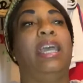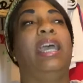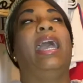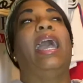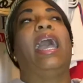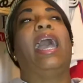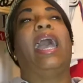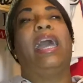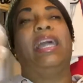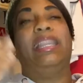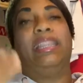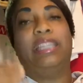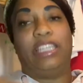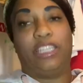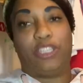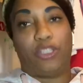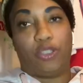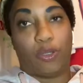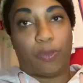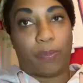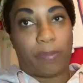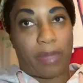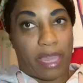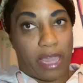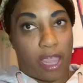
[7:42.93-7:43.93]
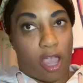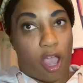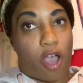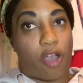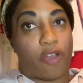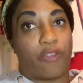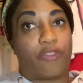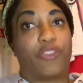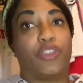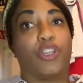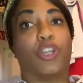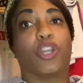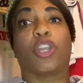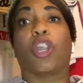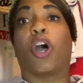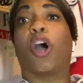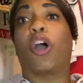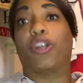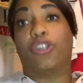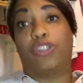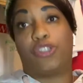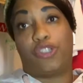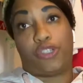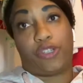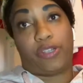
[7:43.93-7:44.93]
and then you'll pay off your
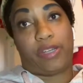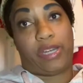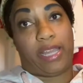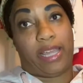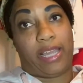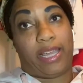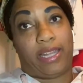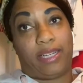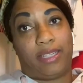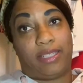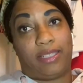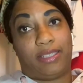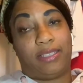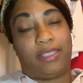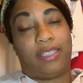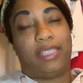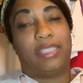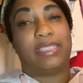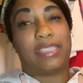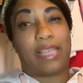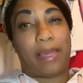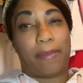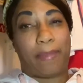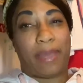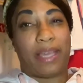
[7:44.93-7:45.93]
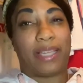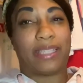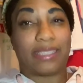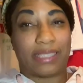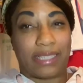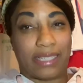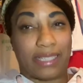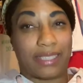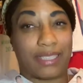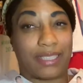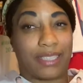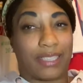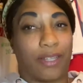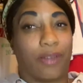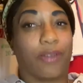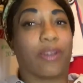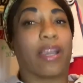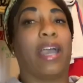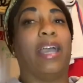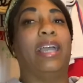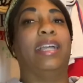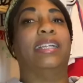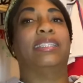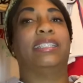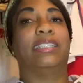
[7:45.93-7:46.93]
larger debt. Does that make sense?
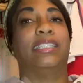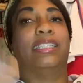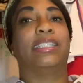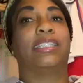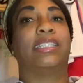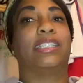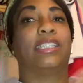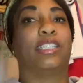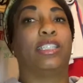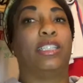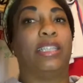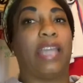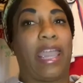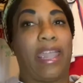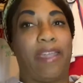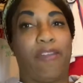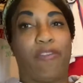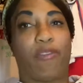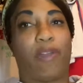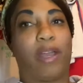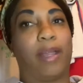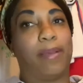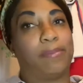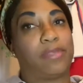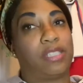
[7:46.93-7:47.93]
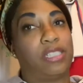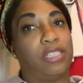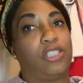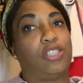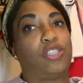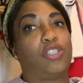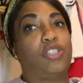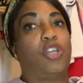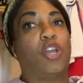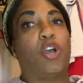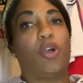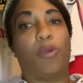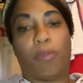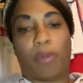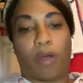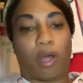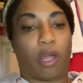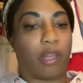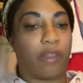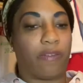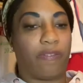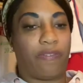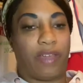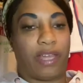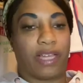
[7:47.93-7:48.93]
Okay, this is Dave Ramsey's snowball
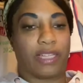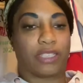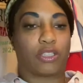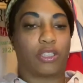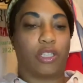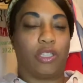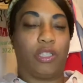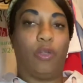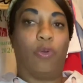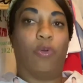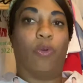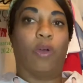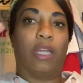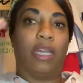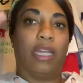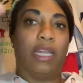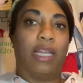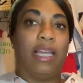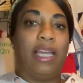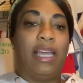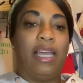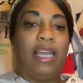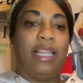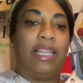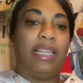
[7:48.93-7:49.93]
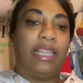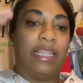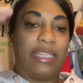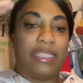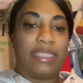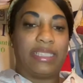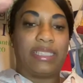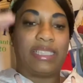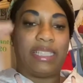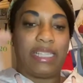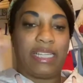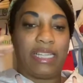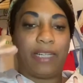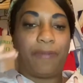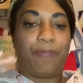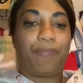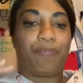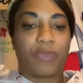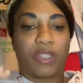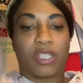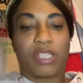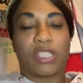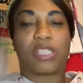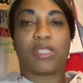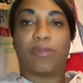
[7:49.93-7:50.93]
effect. So you want to list it
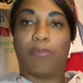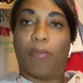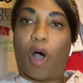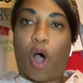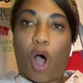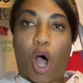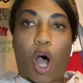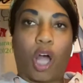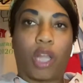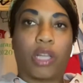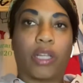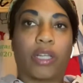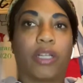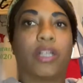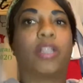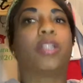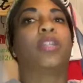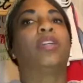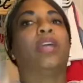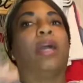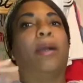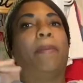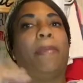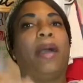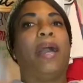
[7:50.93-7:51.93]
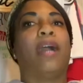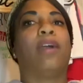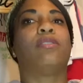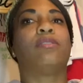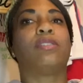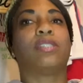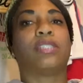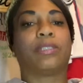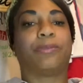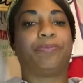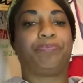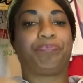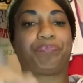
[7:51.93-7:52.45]
smaller amounts